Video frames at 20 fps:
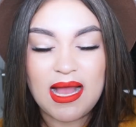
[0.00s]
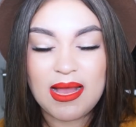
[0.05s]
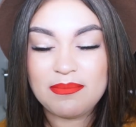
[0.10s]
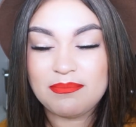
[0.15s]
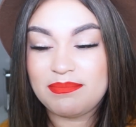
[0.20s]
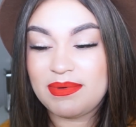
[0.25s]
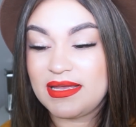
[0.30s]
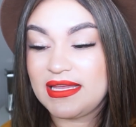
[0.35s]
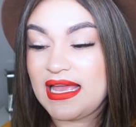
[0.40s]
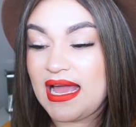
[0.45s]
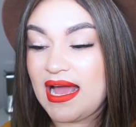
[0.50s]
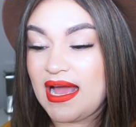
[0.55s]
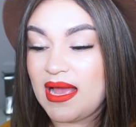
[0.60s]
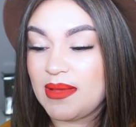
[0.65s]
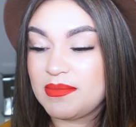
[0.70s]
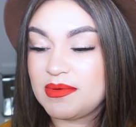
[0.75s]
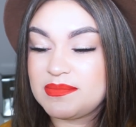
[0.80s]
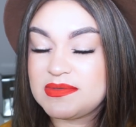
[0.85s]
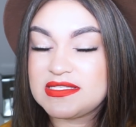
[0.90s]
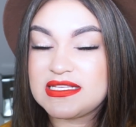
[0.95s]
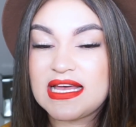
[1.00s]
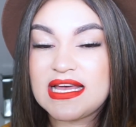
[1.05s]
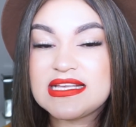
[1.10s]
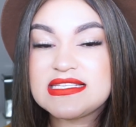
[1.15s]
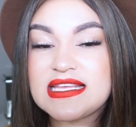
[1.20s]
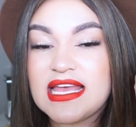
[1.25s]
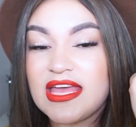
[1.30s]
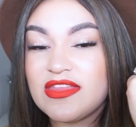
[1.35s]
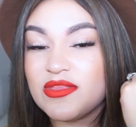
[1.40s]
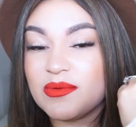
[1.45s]
But yeah, I'm
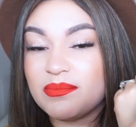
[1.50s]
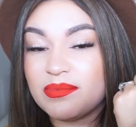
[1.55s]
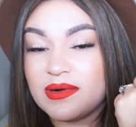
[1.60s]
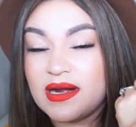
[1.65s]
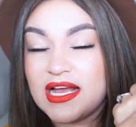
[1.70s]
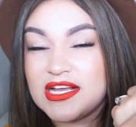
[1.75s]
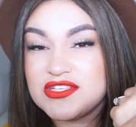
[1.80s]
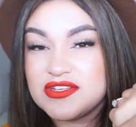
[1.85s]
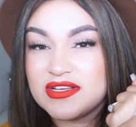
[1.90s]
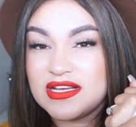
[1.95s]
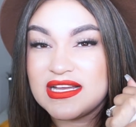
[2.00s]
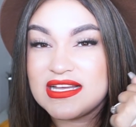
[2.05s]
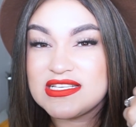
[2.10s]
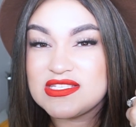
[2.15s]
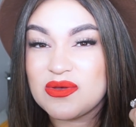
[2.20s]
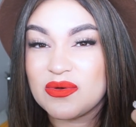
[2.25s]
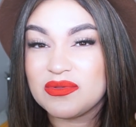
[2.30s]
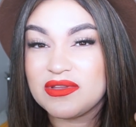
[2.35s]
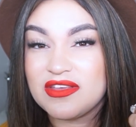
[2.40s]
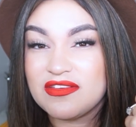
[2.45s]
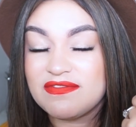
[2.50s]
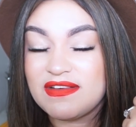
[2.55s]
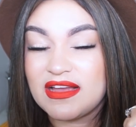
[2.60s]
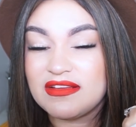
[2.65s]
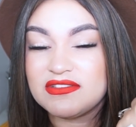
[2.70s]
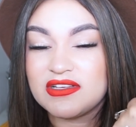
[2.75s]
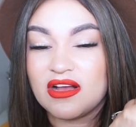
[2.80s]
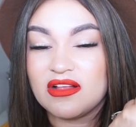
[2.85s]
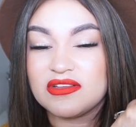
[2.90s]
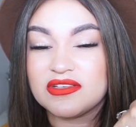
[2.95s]
obsessed. And the price, you guys, only
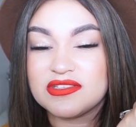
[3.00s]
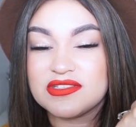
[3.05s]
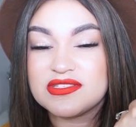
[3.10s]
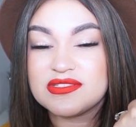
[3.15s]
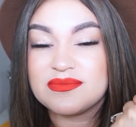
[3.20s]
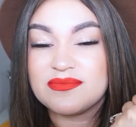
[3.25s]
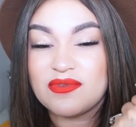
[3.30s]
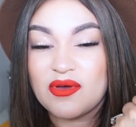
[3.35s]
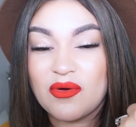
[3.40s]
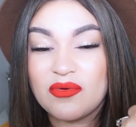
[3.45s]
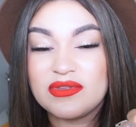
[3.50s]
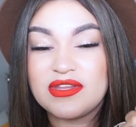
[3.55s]
$5.